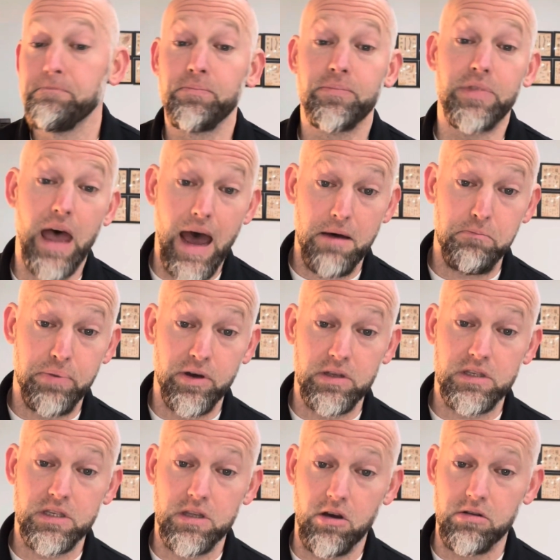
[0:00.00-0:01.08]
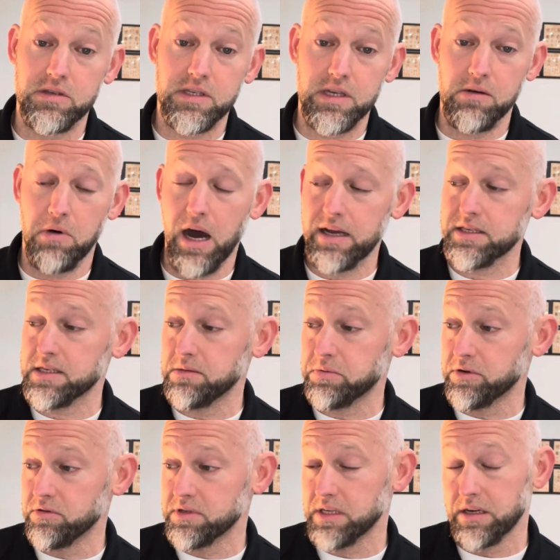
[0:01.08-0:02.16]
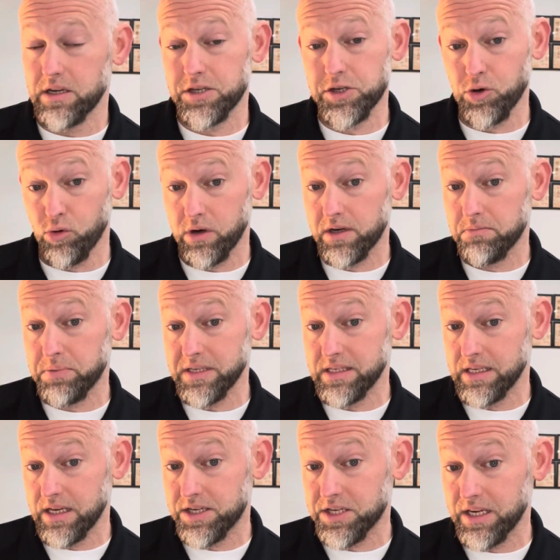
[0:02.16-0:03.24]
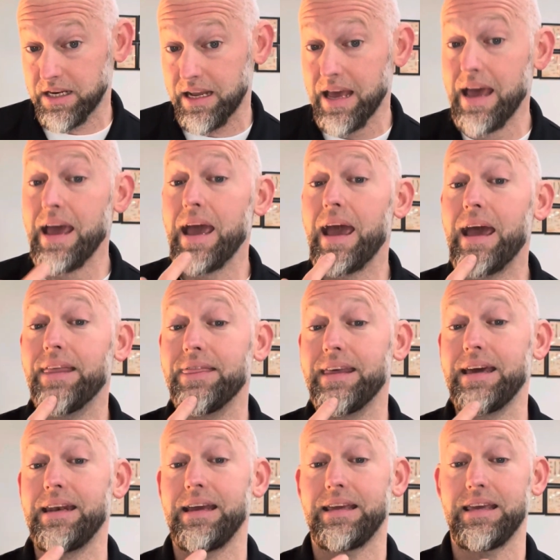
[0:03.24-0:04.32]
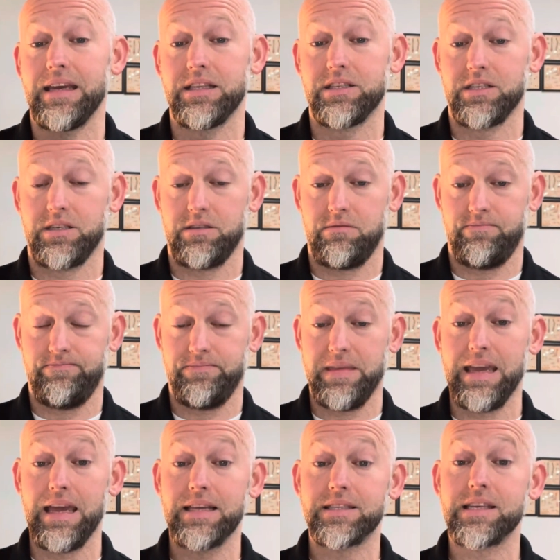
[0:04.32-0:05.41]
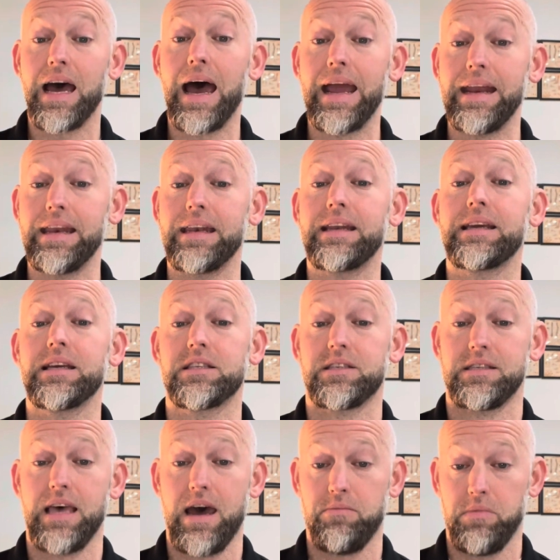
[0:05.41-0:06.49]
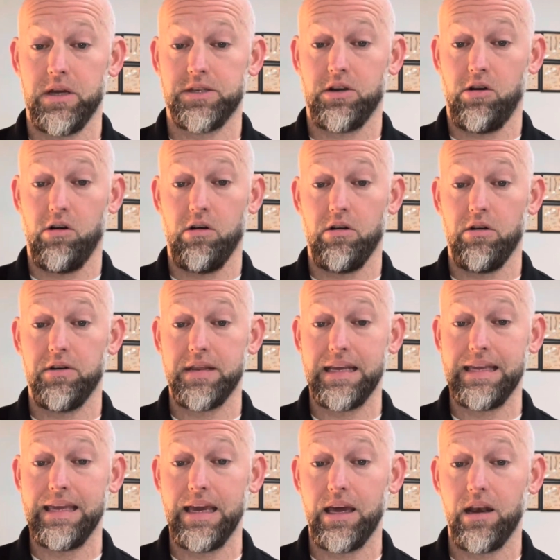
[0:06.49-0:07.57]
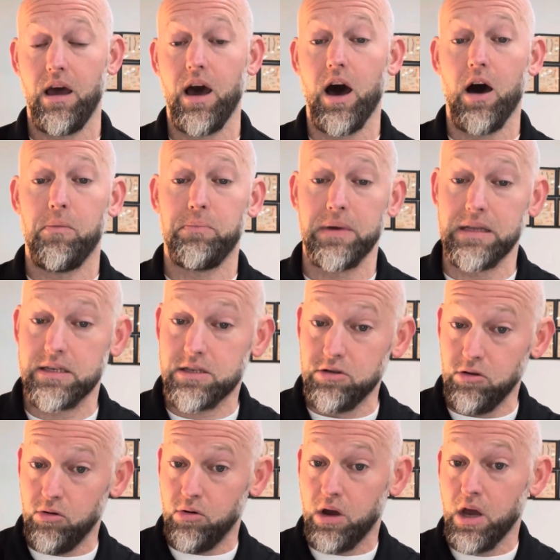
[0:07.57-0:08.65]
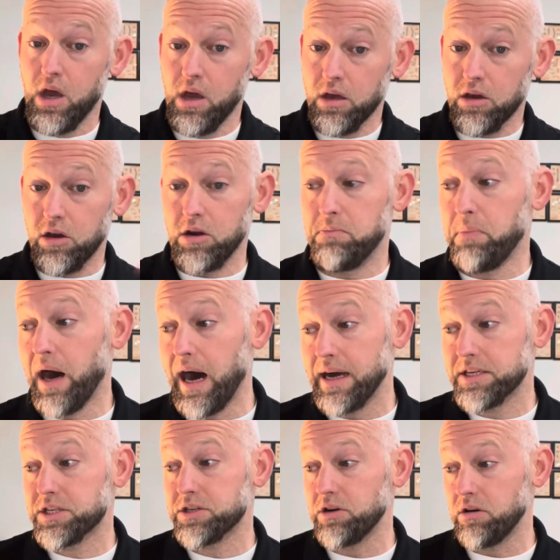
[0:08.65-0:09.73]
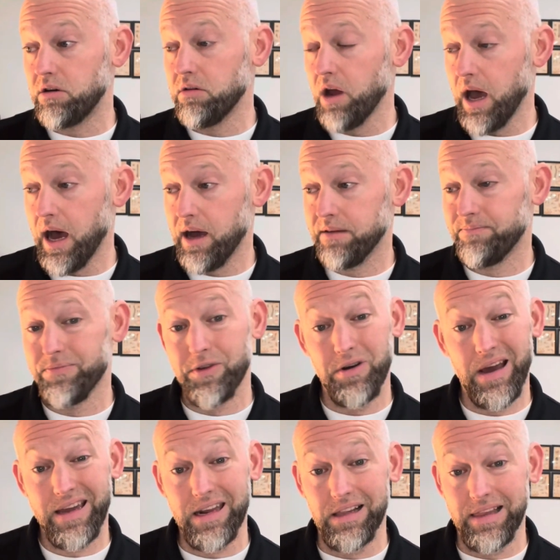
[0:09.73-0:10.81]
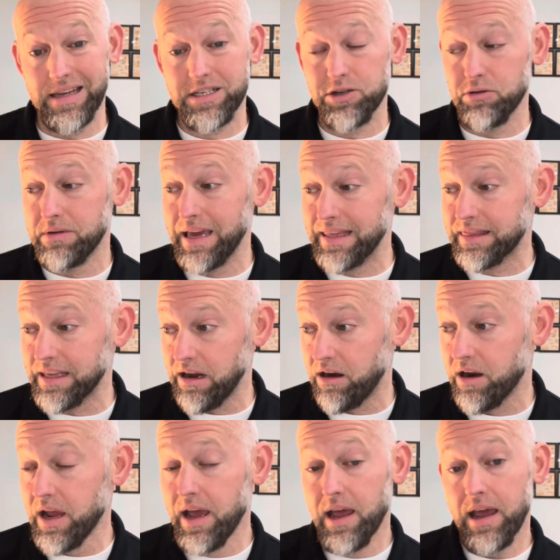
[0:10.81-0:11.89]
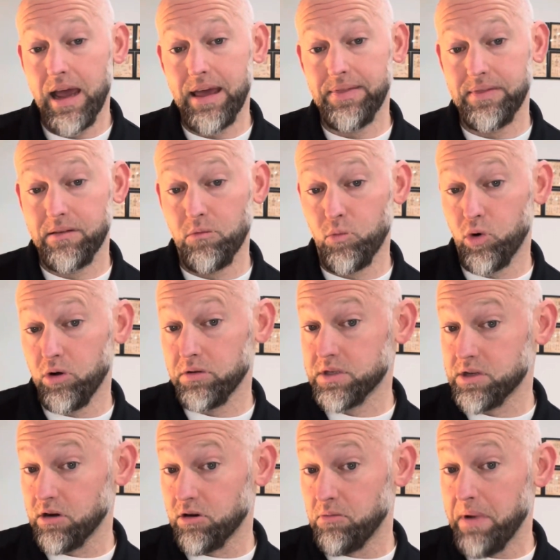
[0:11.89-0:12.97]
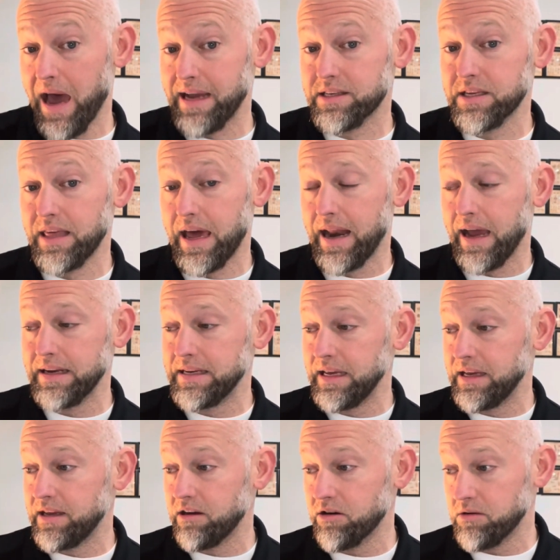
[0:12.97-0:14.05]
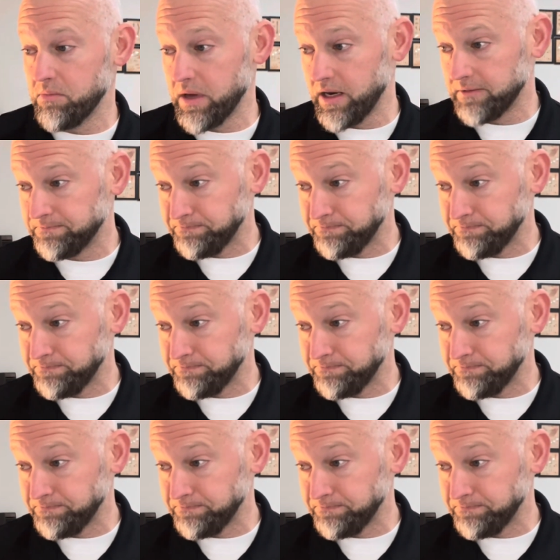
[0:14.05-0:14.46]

That puts those suboccipitals in a shortened position, and then they get tight, and it gets that much harder to get up into good posture. They're not going to let you get there. And we'll circle back to that idea here in a minute.